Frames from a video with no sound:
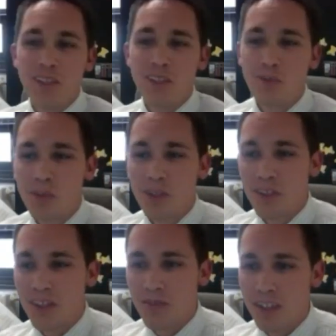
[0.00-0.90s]
disappear a
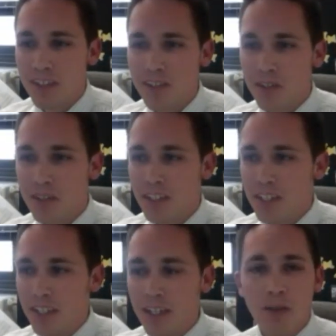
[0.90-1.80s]
lot faster.
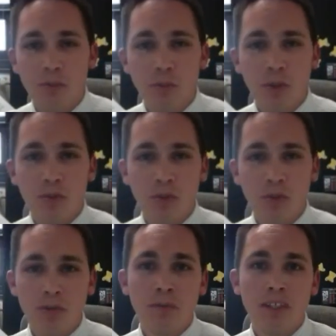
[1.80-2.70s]
Uh, but we
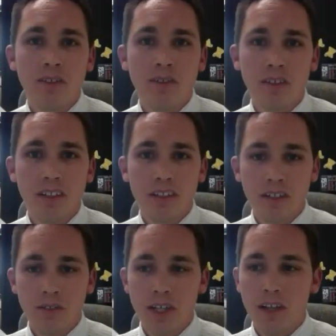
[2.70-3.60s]
want to make sure that
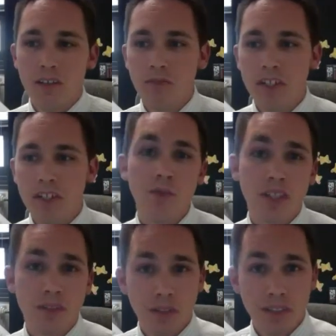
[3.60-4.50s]
you have
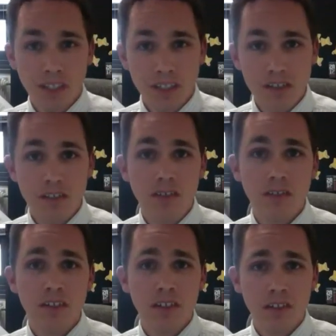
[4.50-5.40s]
reasonable expectations, so
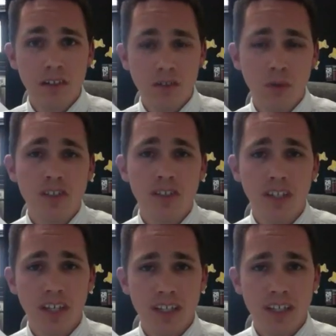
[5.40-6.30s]
that's a good question
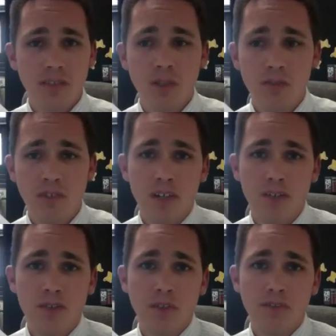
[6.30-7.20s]
to ask of your
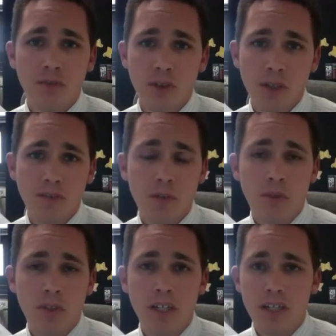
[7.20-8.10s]
advisors before you even
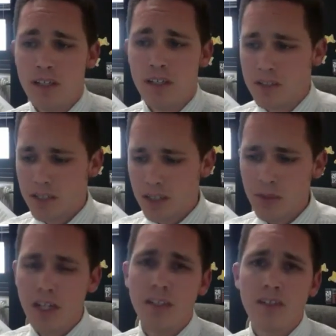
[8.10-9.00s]
apply. Say,
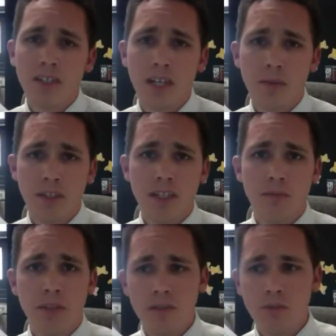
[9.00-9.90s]
what kind of job can I
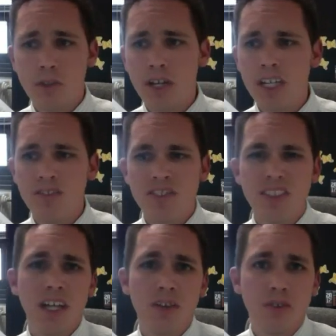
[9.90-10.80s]
expect? What kind of
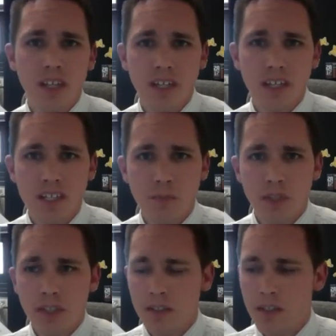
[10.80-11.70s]
salary can I
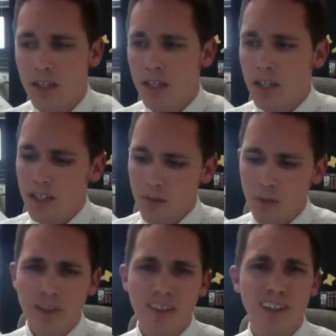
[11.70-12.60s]
expect? And then
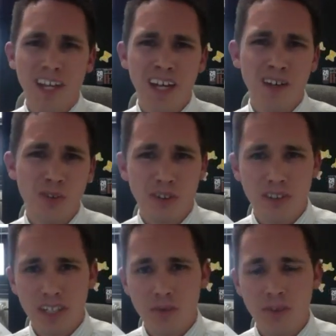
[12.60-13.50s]
what's the ladder look
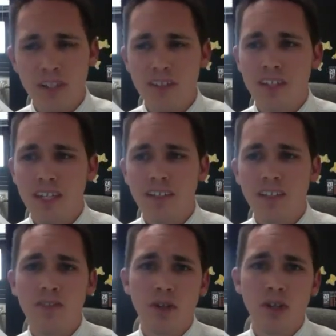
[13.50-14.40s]
like? What does it take
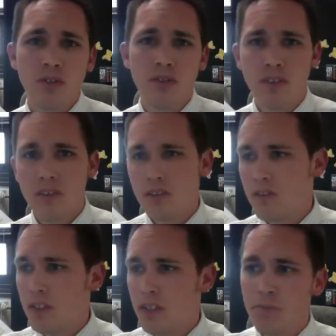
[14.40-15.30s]
to grow
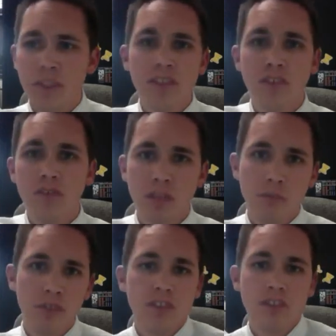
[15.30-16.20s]
to this dream
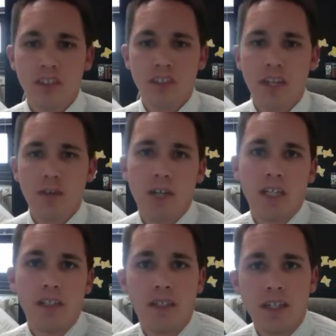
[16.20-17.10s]
position that I
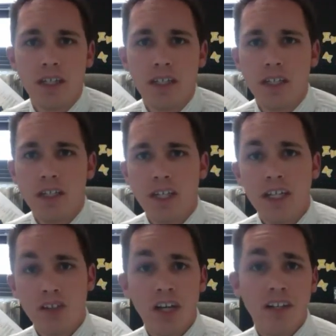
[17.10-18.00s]
want? And then can
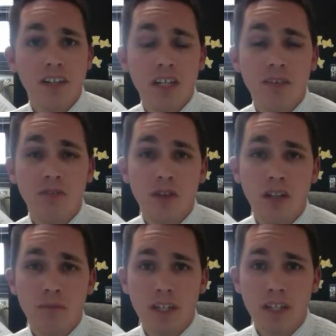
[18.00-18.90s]
I talk to any of your
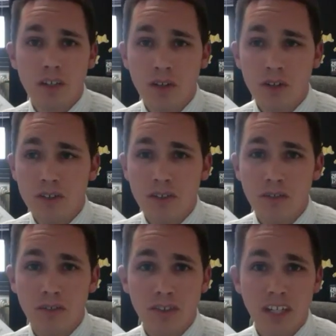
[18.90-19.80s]
alumni or current
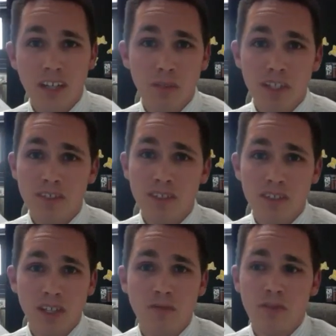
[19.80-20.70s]
students that have been
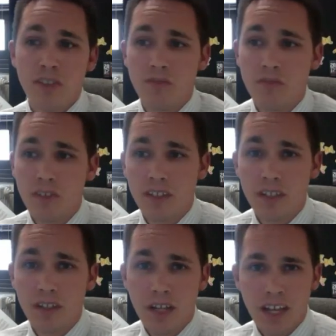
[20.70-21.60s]
successful in the field
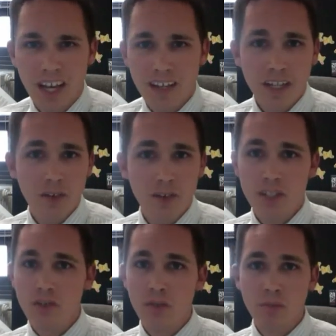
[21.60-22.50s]
and ask how the
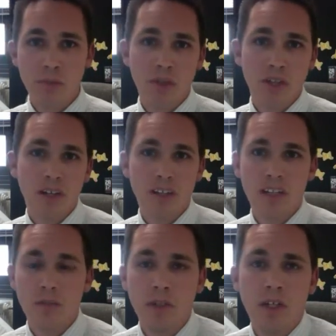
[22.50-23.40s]
degree prepared
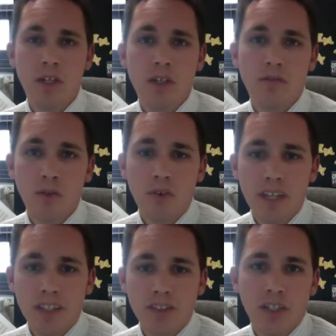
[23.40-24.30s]
them for that